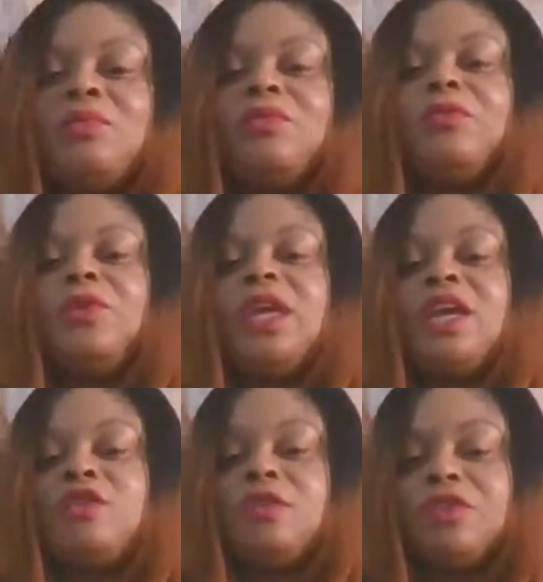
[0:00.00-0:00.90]
you before the
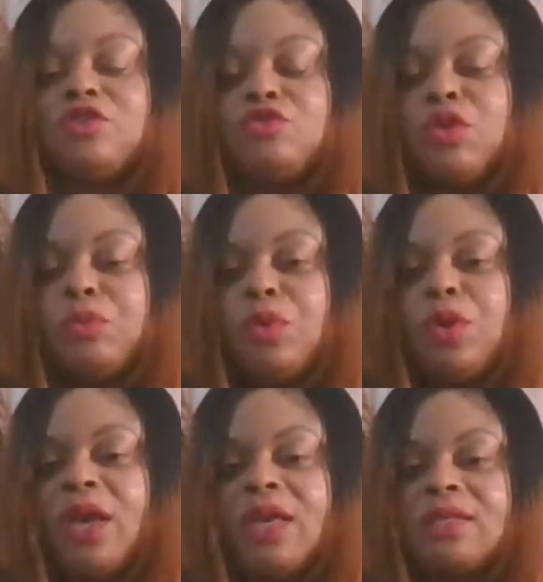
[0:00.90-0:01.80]
end of the stream,
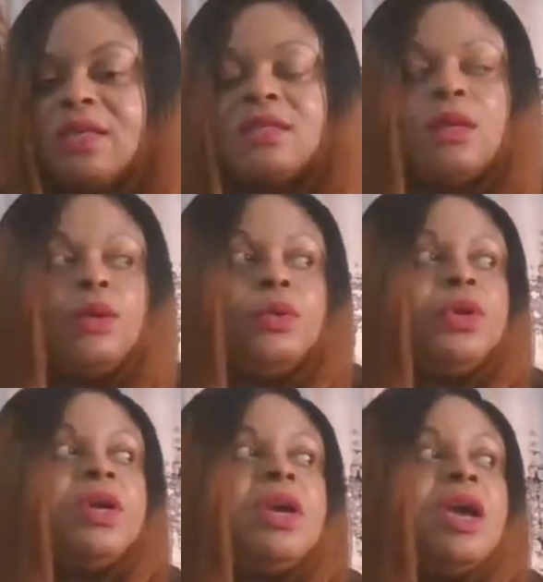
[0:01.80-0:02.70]
okay? Says
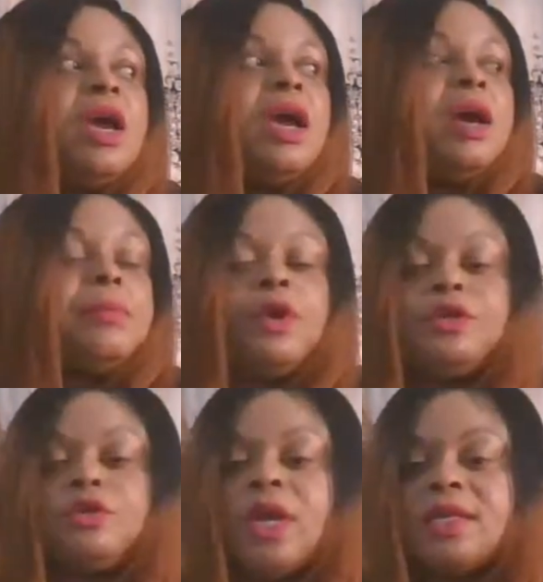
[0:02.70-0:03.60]
Glory. I'm
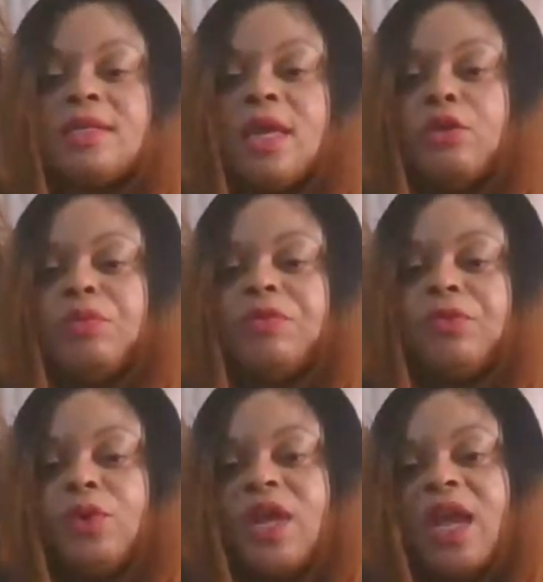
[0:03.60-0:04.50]
going to answer you
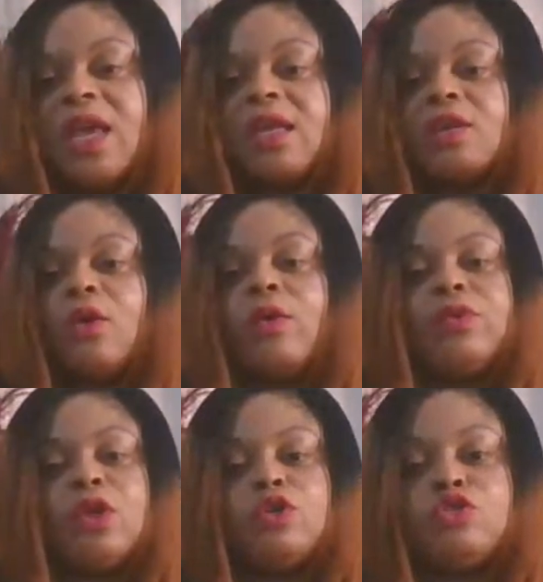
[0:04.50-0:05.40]
before the end
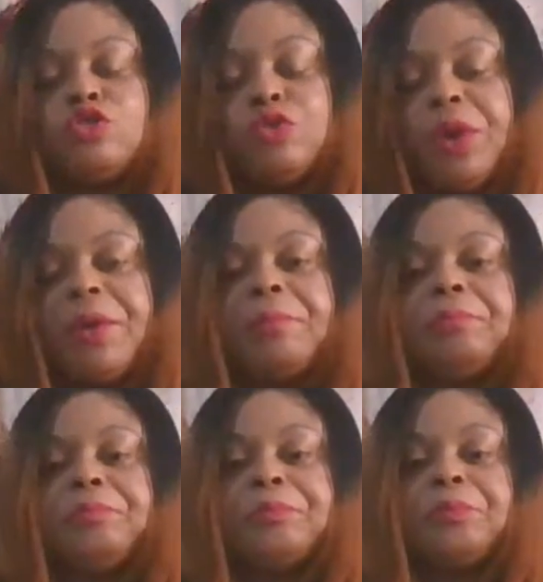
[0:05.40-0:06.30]
of the
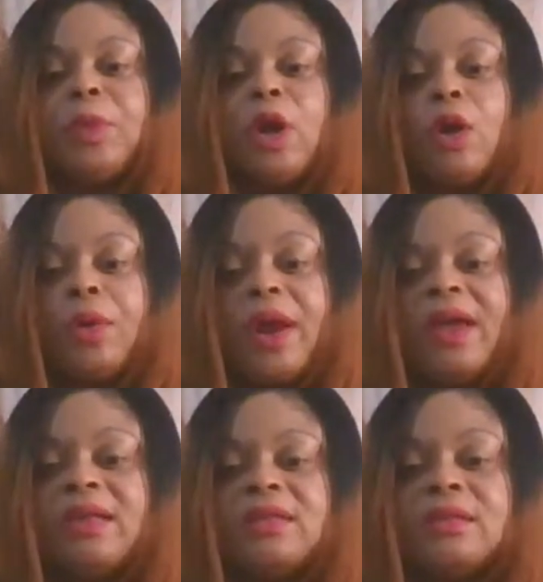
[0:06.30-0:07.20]
stream. All
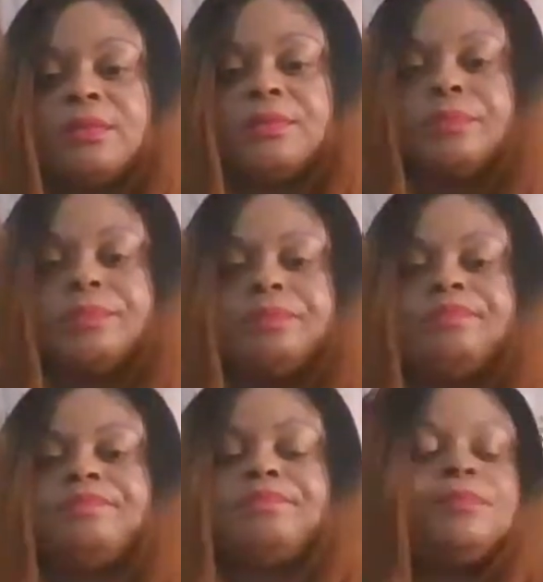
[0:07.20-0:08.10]
right?
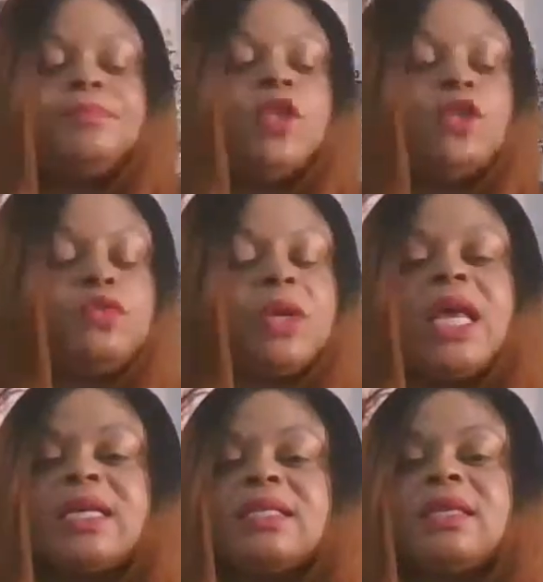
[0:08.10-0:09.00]
Just
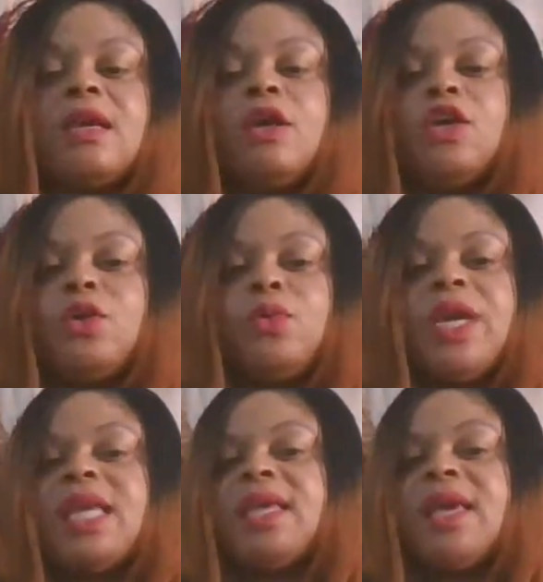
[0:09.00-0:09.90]
relax. You will
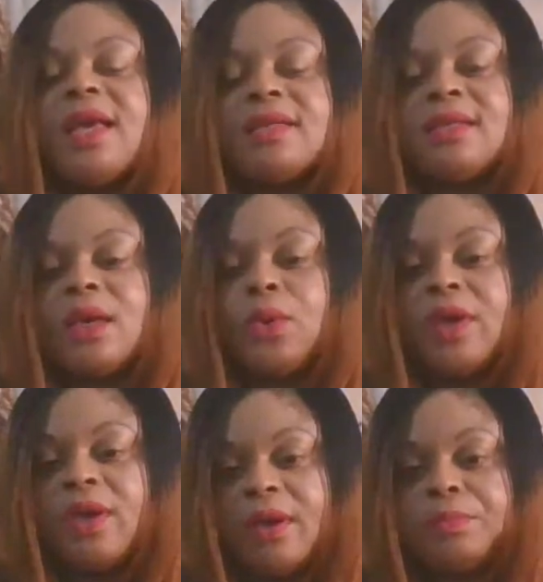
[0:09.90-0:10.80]
get the answer,
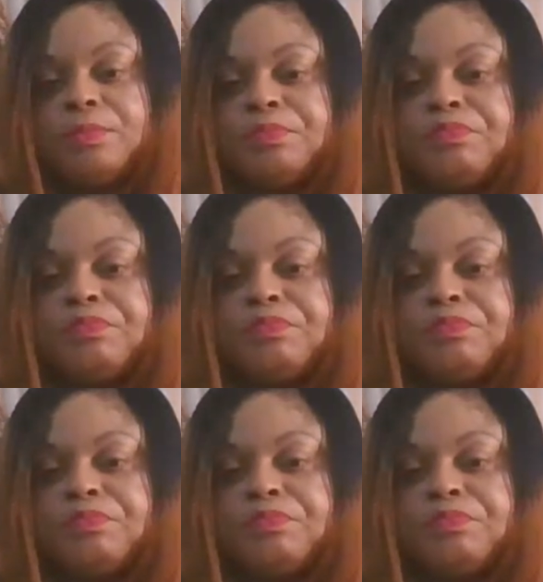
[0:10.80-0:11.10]
okay?